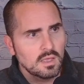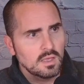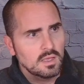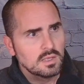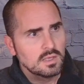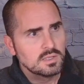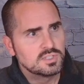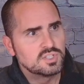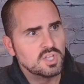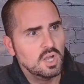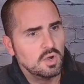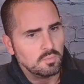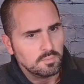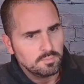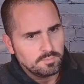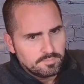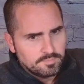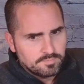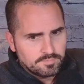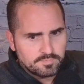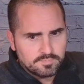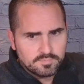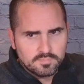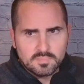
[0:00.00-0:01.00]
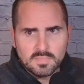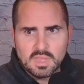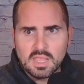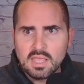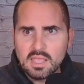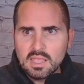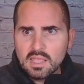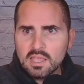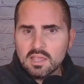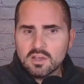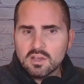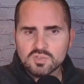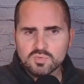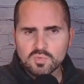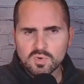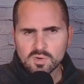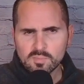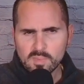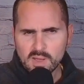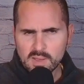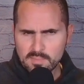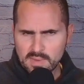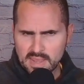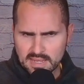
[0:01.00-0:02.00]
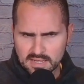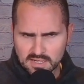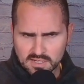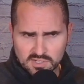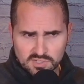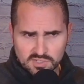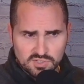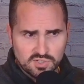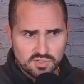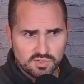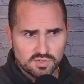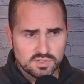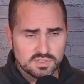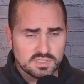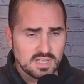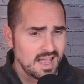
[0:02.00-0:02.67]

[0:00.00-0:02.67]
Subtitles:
So here's one of my main concerns.